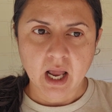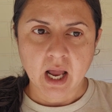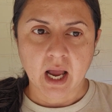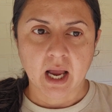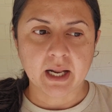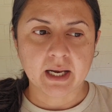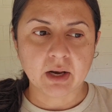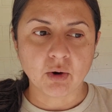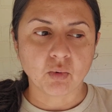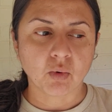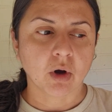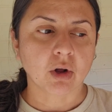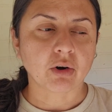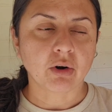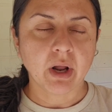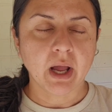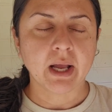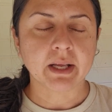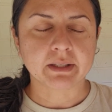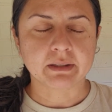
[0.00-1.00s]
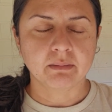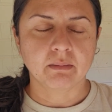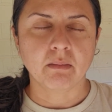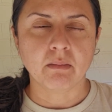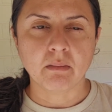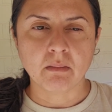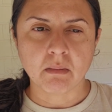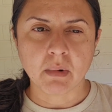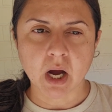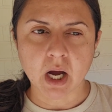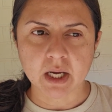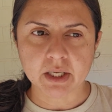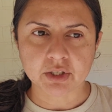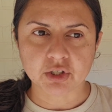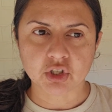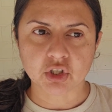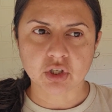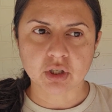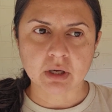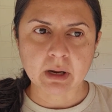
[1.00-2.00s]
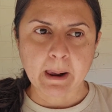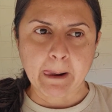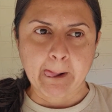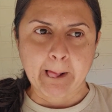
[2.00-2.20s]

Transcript: I didn't water as much.